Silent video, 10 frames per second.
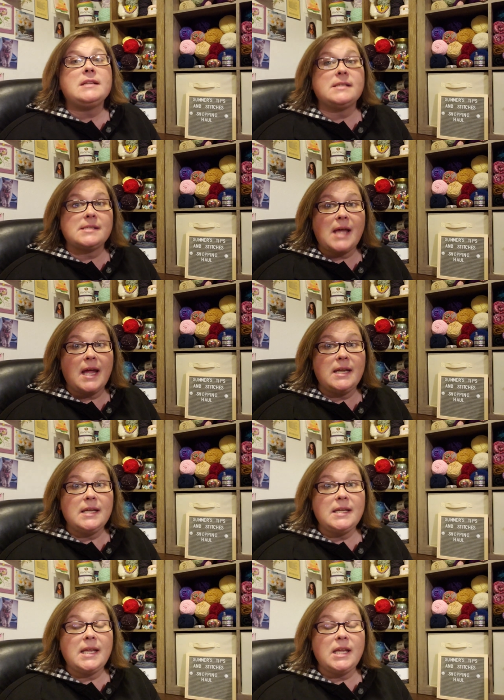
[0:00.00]

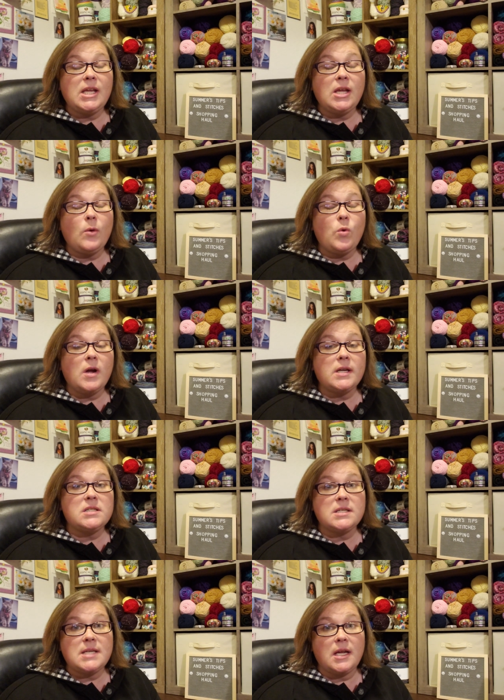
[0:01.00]
decided he
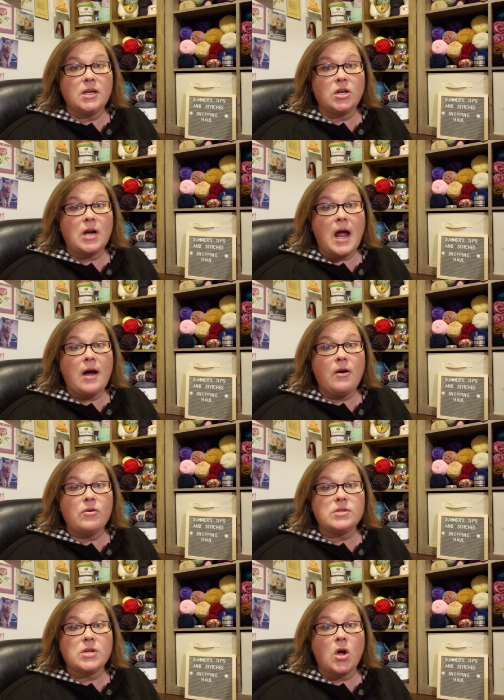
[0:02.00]
wanted to take her
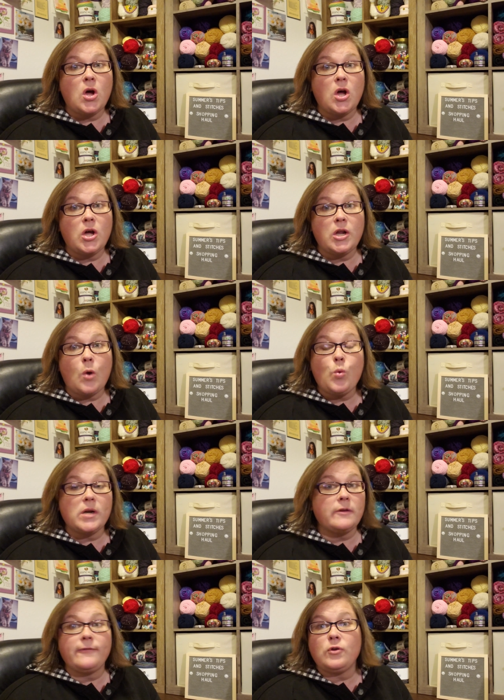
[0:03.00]
out on a
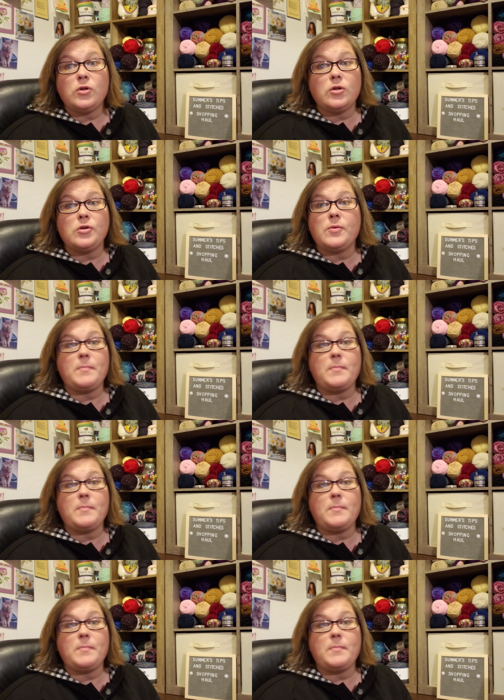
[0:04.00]
wonderful,